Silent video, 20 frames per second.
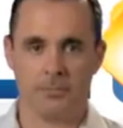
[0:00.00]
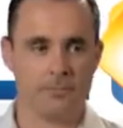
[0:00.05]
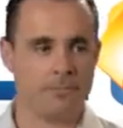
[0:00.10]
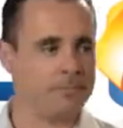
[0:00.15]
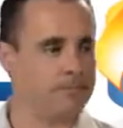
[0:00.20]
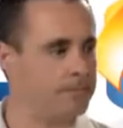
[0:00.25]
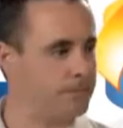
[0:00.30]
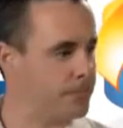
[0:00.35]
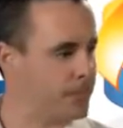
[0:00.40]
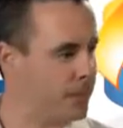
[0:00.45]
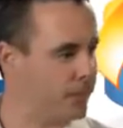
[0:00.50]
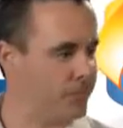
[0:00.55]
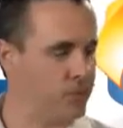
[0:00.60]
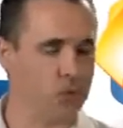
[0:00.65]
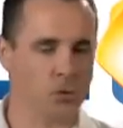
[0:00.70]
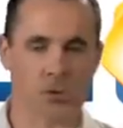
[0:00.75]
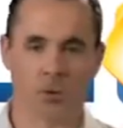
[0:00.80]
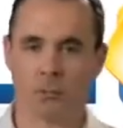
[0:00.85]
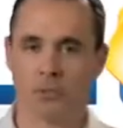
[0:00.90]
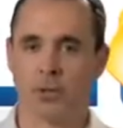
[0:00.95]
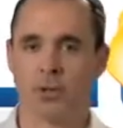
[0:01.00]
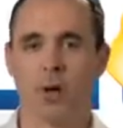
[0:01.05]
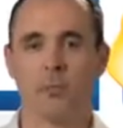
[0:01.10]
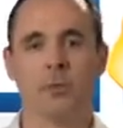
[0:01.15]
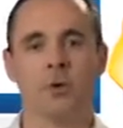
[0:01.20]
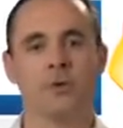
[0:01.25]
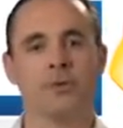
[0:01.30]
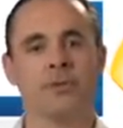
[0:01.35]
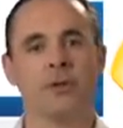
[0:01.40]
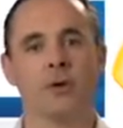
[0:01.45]
If you're a
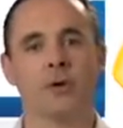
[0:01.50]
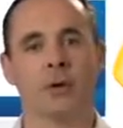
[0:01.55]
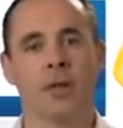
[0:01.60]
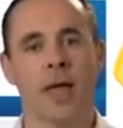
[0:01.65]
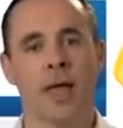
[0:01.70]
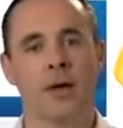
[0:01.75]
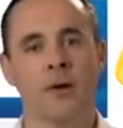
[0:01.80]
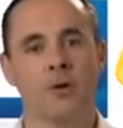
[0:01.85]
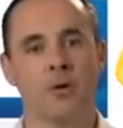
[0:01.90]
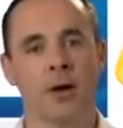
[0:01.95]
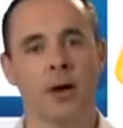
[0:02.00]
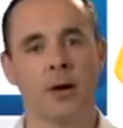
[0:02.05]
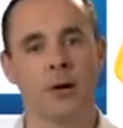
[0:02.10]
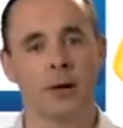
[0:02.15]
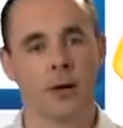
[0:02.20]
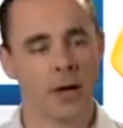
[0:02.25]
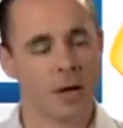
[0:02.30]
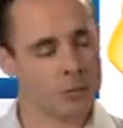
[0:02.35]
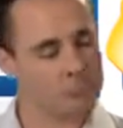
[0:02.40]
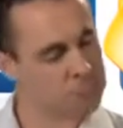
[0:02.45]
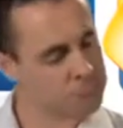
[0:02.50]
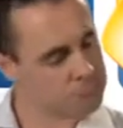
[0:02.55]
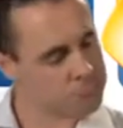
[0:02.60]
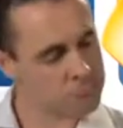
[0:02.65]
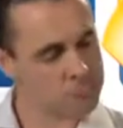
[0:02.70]
plumber in the Orlando area,